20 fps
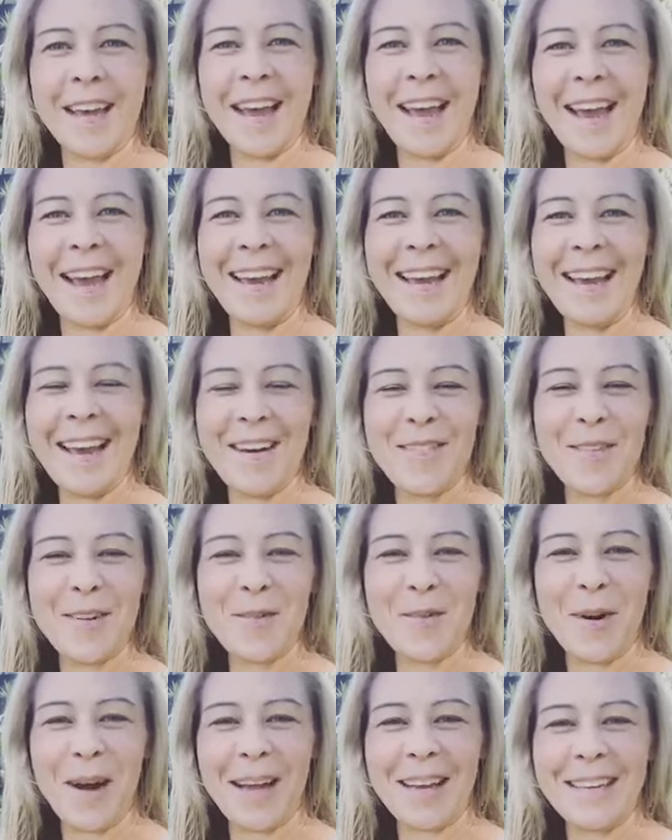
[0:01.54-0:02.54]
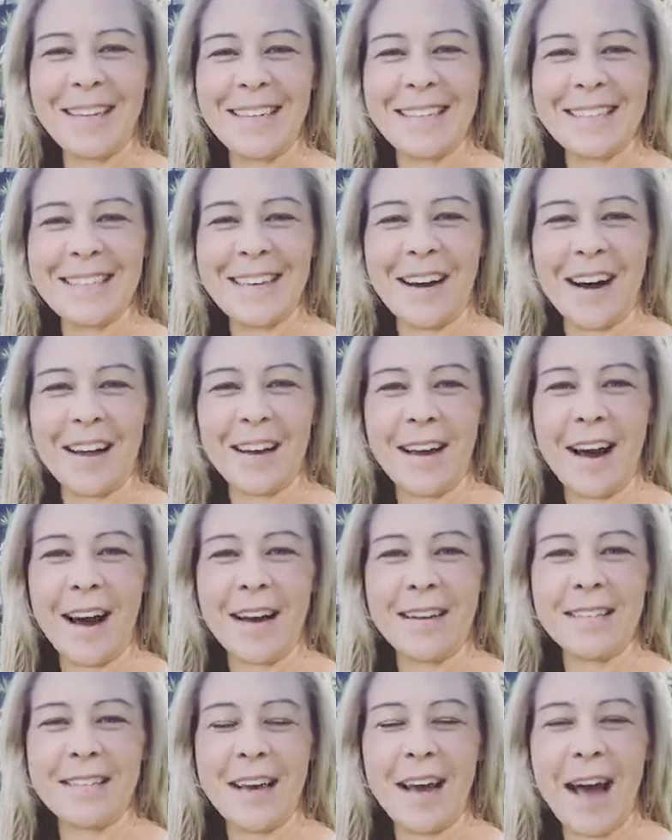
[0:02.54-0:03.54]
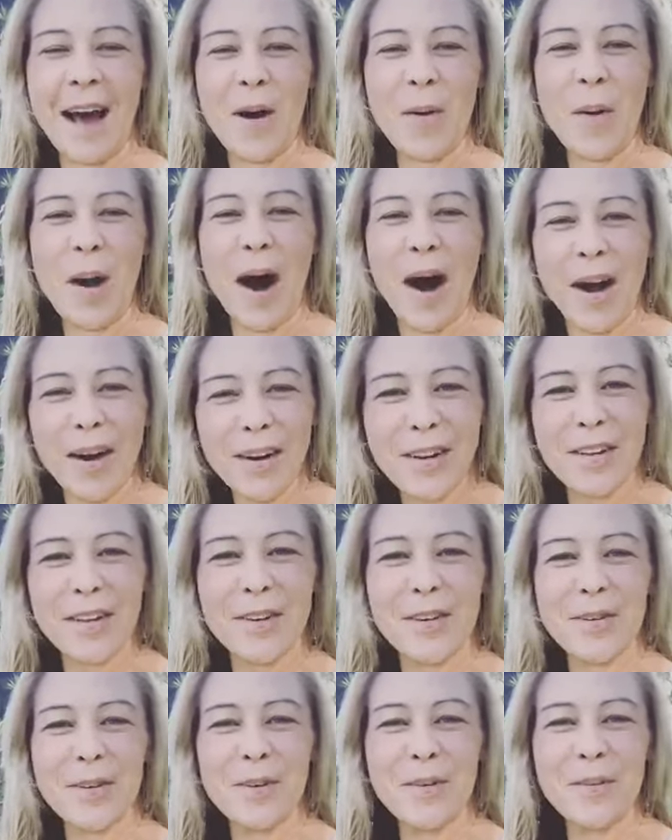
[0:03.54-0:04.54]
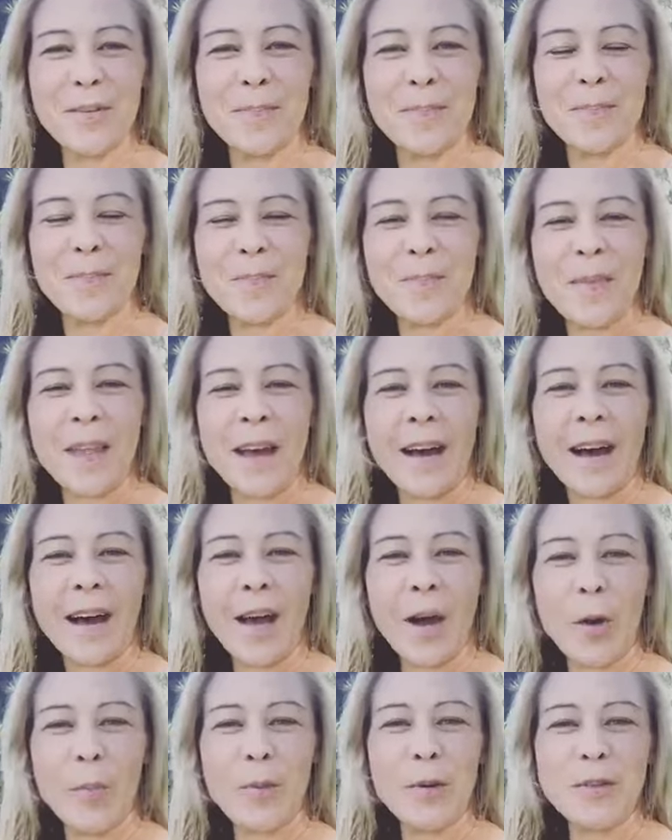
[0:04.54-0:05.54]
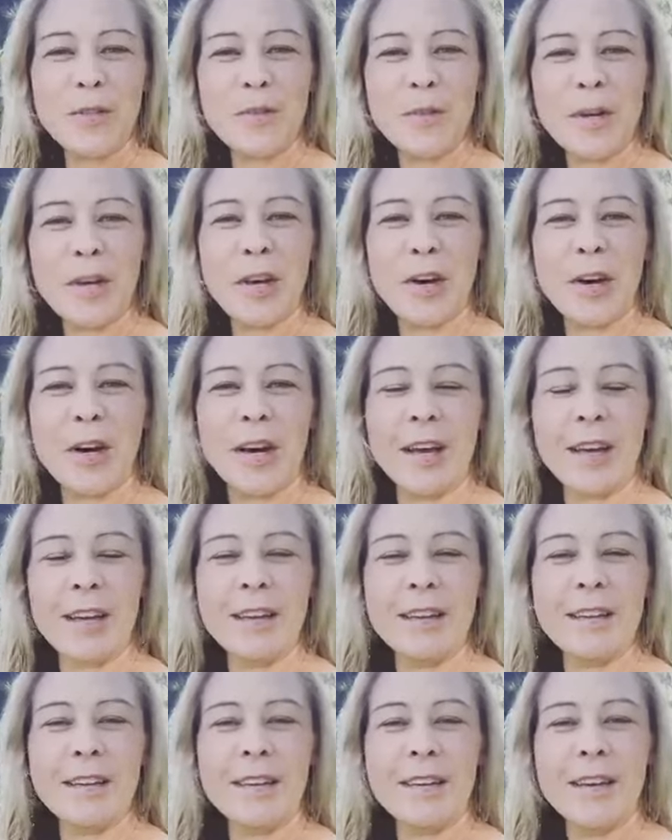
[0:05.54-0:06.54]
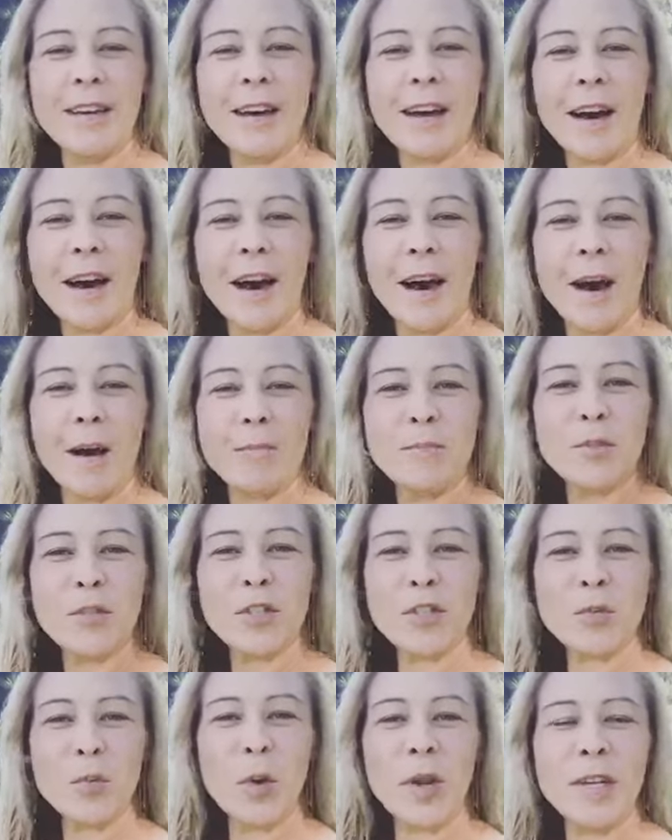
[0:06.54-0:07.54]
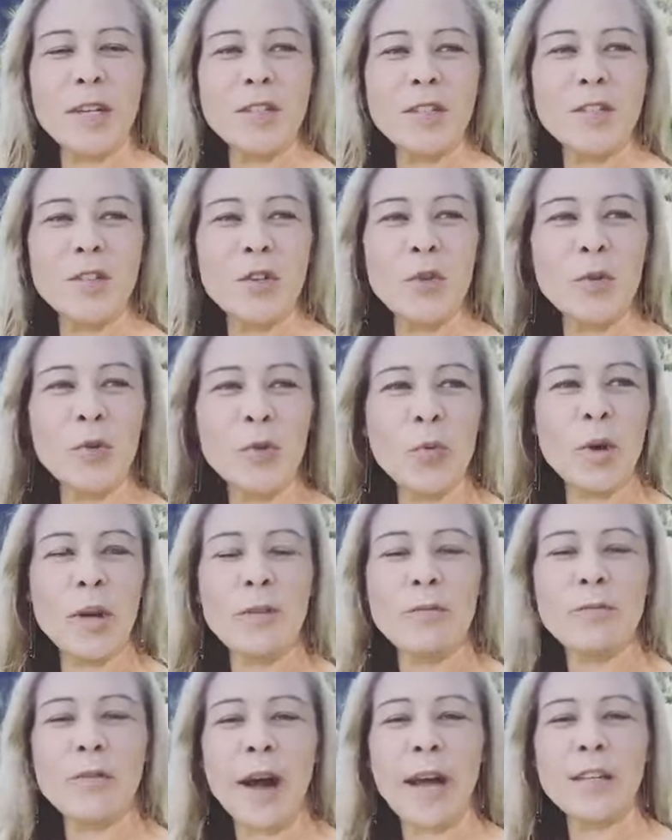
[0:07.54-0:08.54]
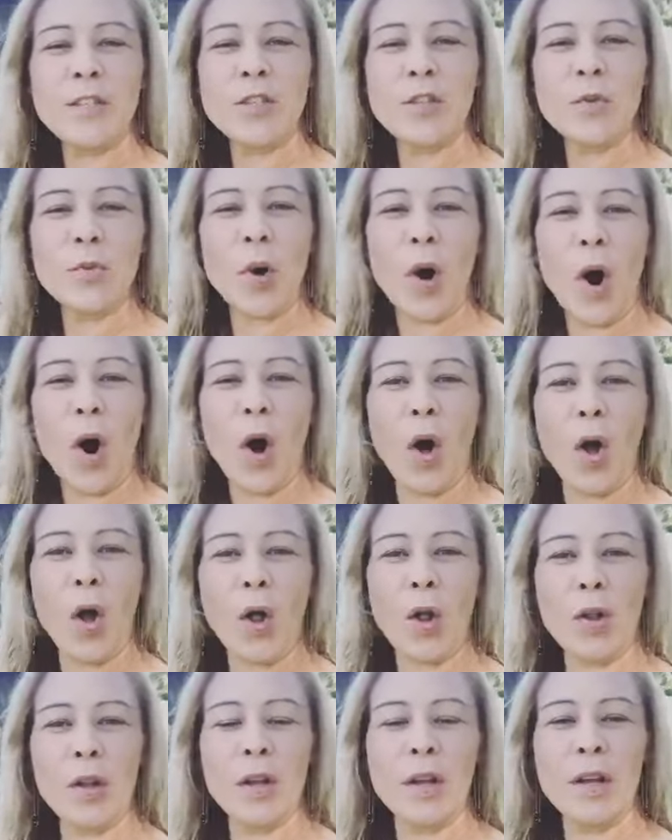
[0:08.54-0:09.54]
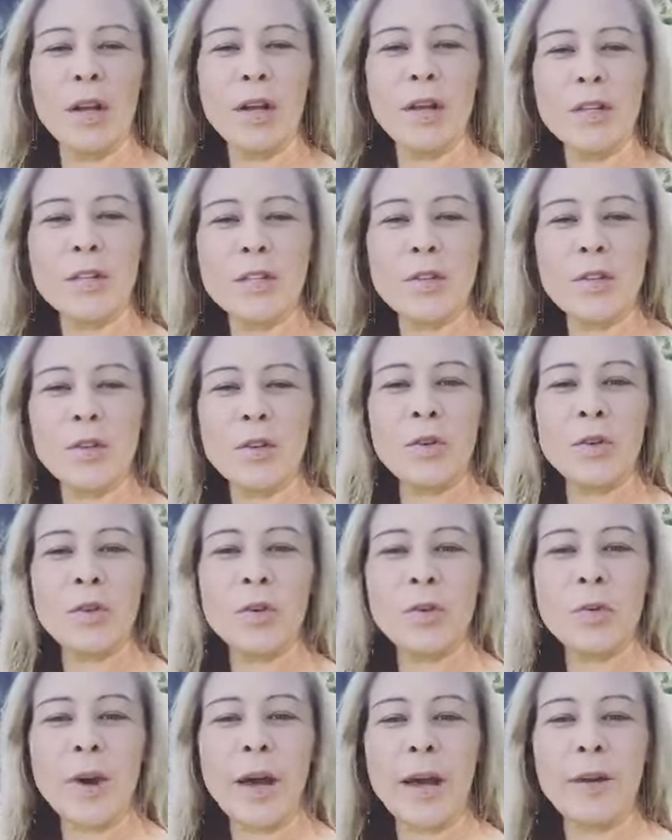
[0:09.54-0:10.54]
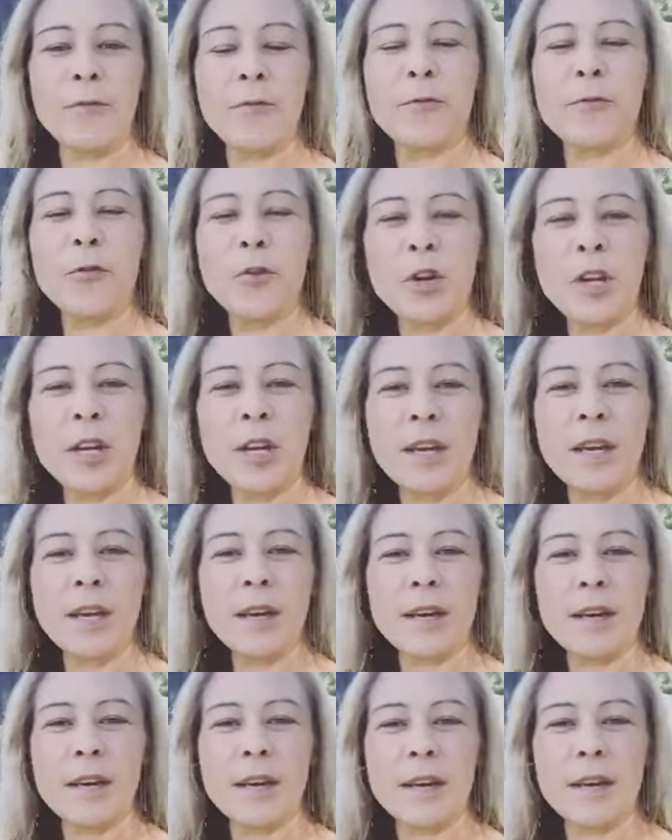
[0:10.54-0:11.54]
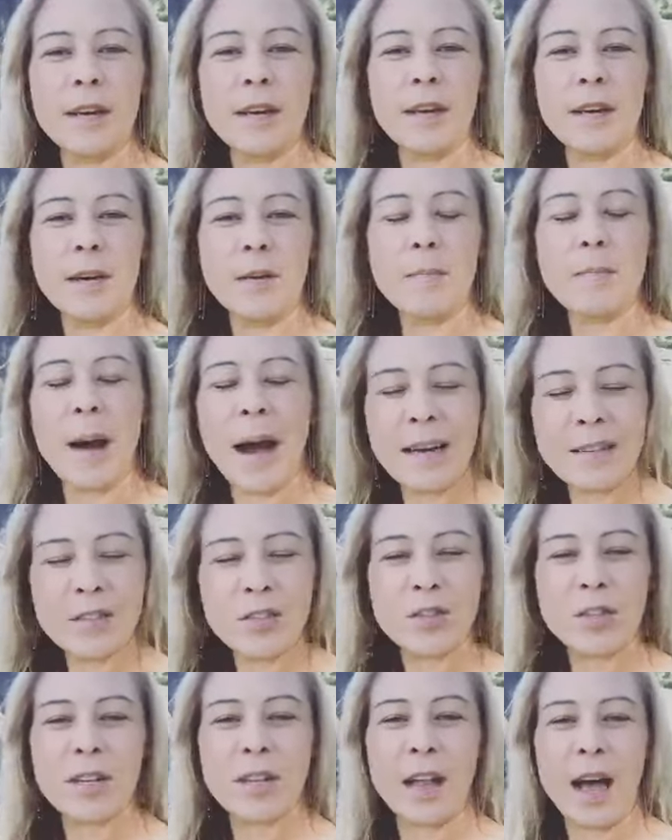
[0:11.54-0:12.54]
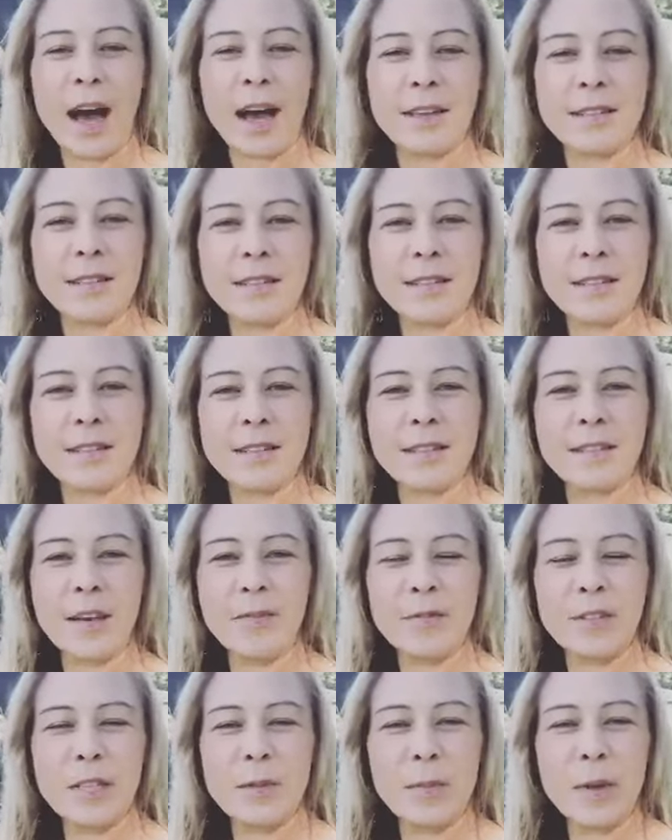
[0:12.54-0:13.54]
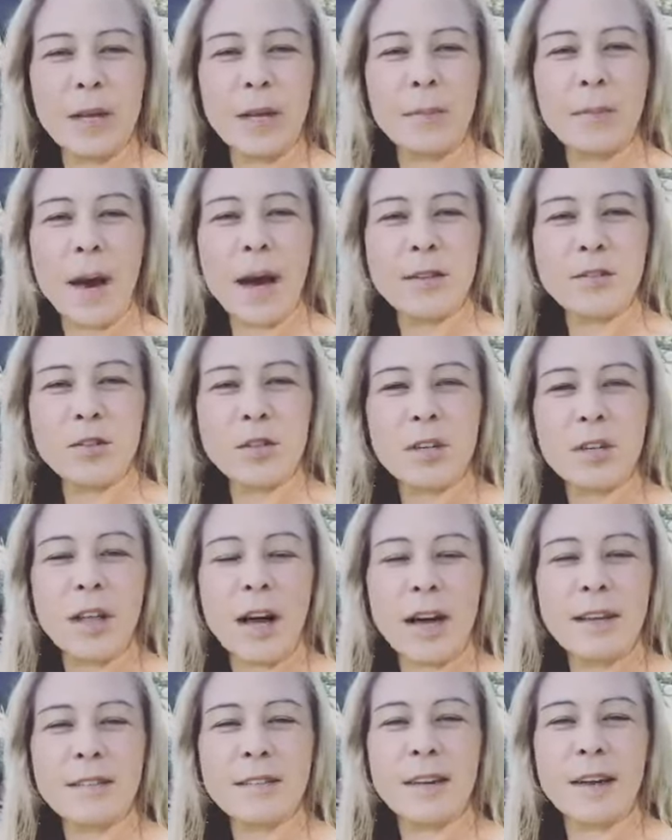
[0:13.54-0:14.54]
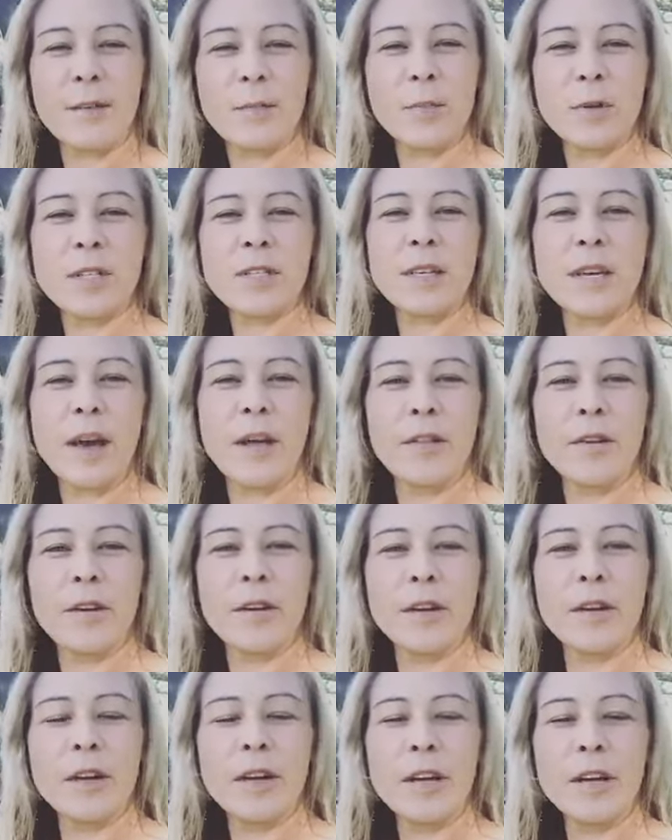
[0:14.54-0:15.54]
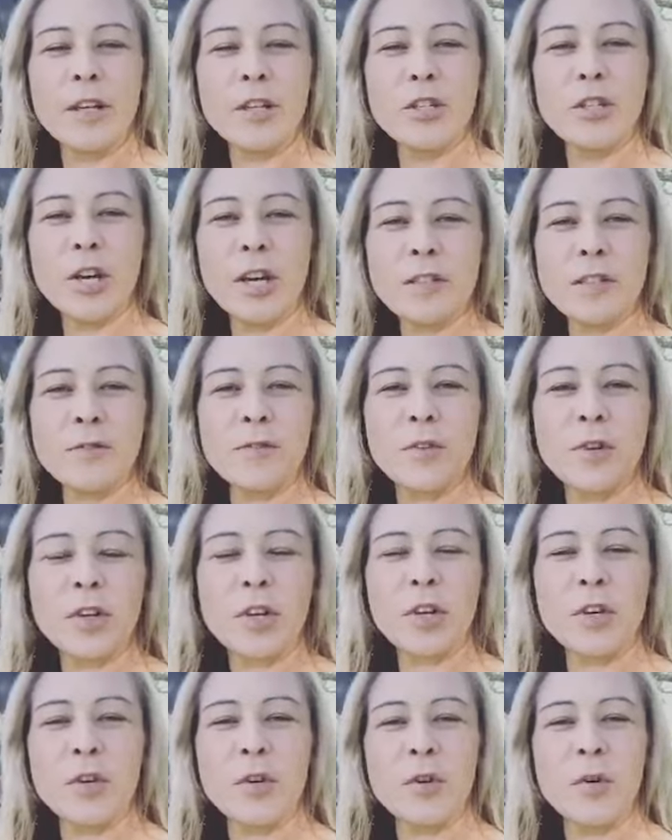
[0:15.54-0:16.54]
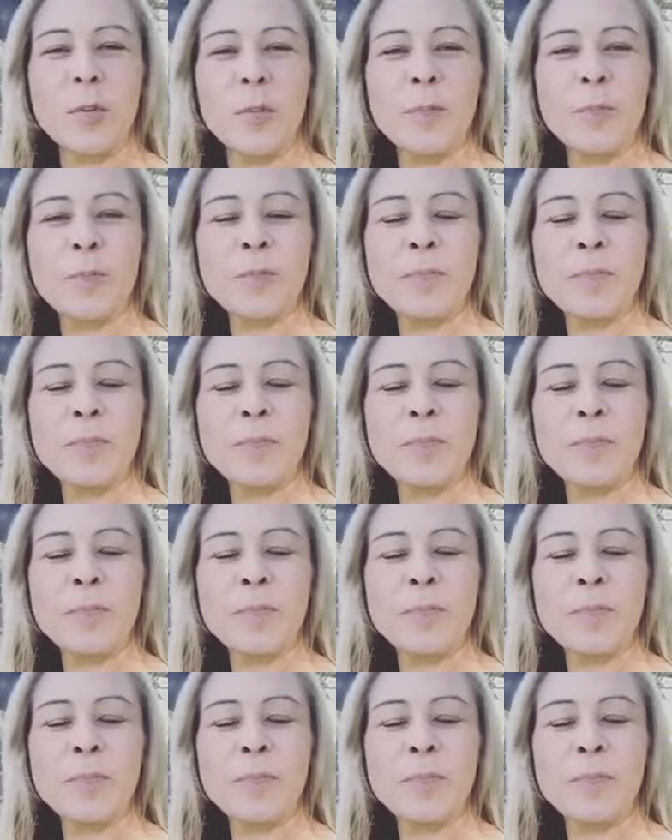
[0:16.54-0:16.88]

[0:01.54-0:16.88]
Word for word: Hey everyone, it's Anahata. How are you? I hope you're doing good. Um, just wanted to invite you all to a free masterclass. It's a 70 minute masterclass that I've put together just for you.